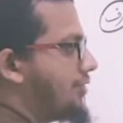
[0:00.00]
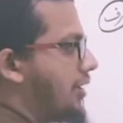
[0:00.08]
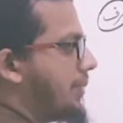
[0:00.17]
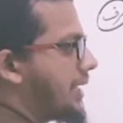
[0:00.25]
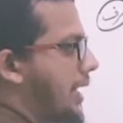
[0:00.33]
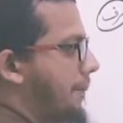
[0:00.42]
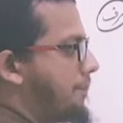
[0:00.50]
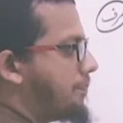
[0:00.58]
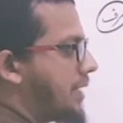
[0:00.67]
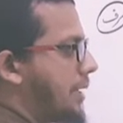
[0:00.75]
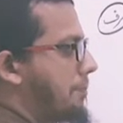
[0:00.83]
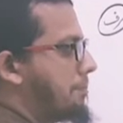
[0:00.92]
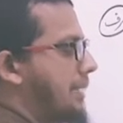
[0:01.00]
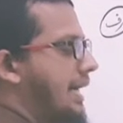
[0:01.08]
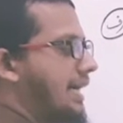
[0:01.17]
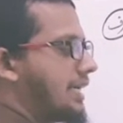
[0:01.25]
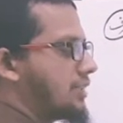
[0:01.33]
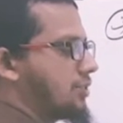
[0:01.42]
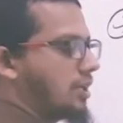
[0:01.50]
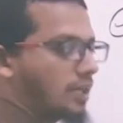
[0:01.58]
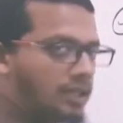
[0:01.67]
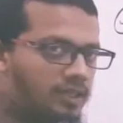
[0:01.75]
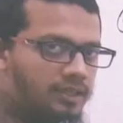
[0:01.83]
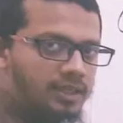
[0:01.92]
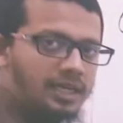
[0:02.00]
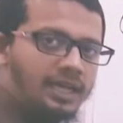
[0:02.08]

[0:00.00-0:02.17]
will become ma Nasara.